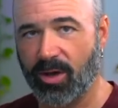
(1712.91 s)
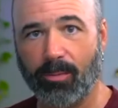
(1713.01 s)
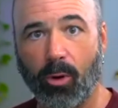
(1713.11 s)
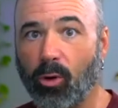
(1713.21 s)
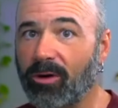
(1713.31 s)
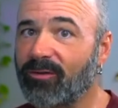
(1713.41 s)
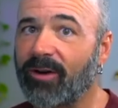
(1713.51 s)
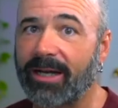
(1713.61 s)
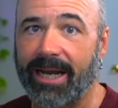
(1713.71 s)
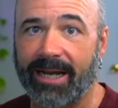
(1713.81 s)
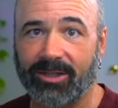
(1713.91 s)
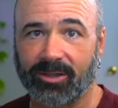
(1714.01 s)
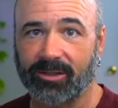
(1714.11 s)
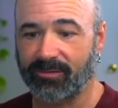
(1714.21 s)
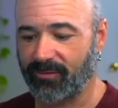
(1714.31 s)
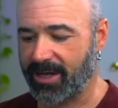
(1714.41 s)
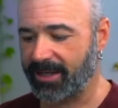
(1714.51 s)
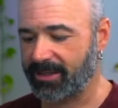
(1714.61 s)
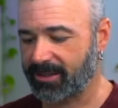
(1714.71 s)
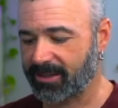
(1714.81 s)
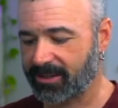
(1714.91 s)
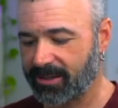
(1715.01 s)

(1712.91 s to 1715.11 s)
poor financial advice,